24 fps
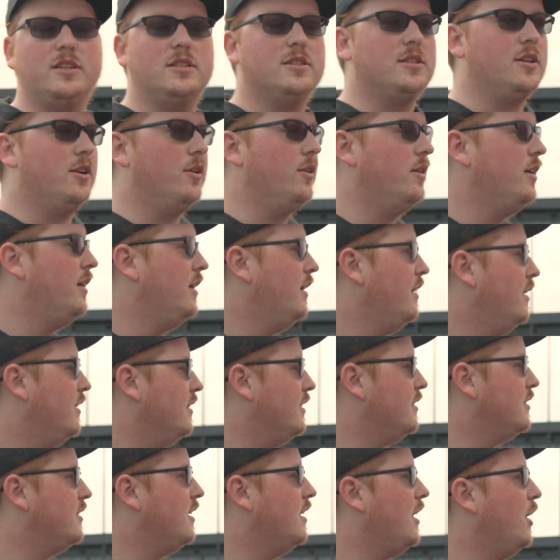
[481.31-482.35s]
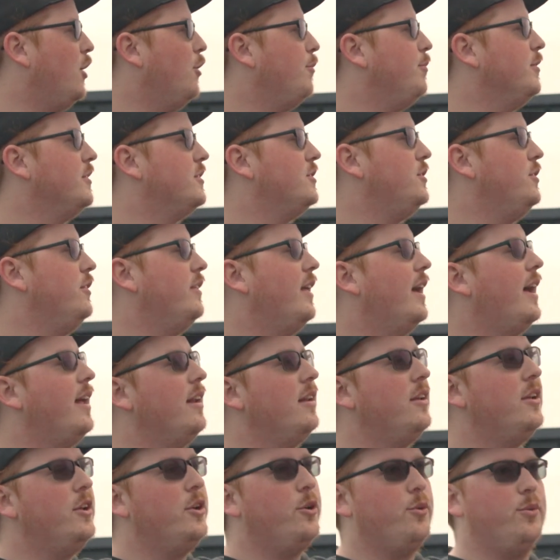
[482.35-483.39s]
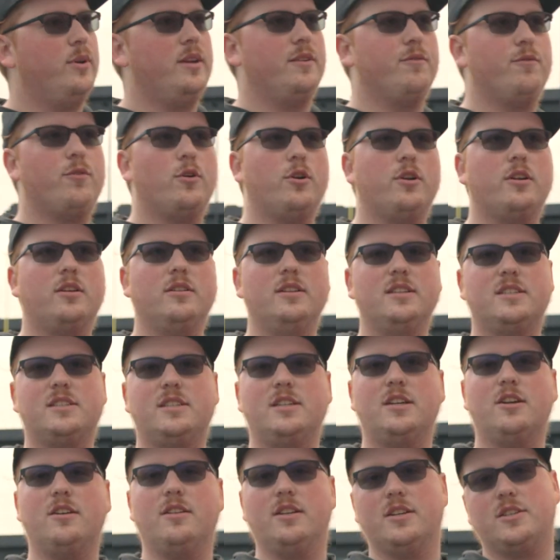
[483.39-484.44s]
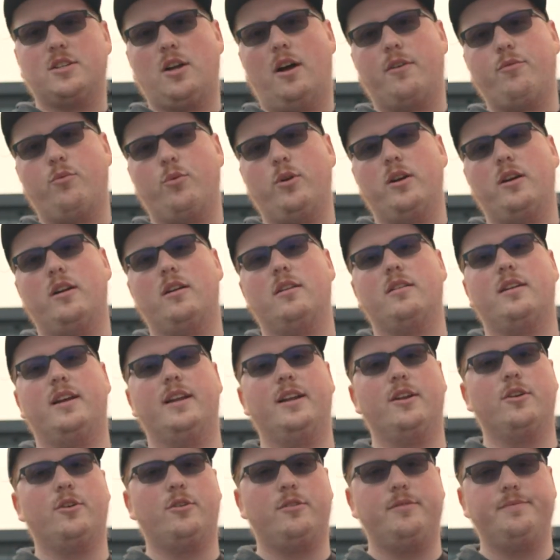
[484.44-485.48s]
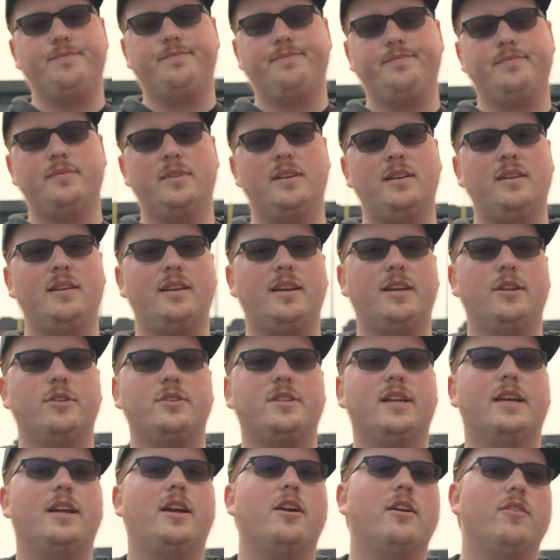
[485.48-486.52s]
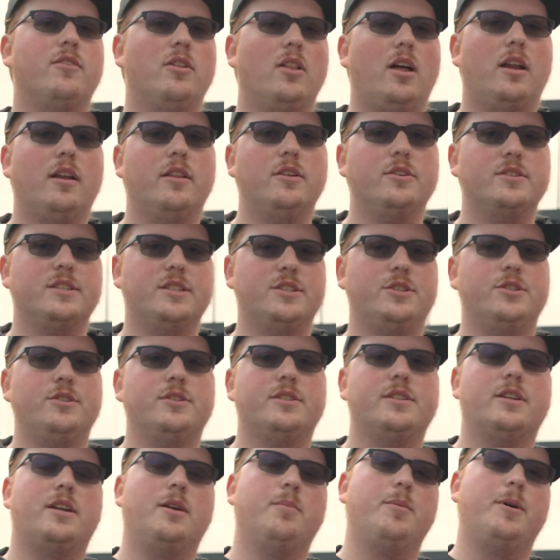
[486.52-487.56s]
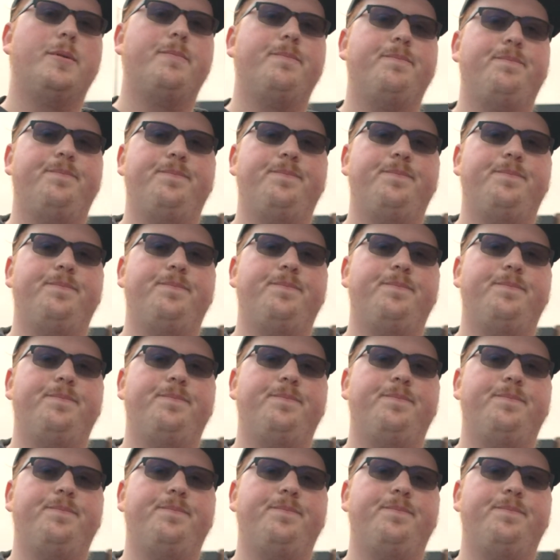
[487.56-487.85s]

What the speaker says: So this is going to help us do that. We can vertically steer in the software, and it'll take care of a lot of those issues that come up.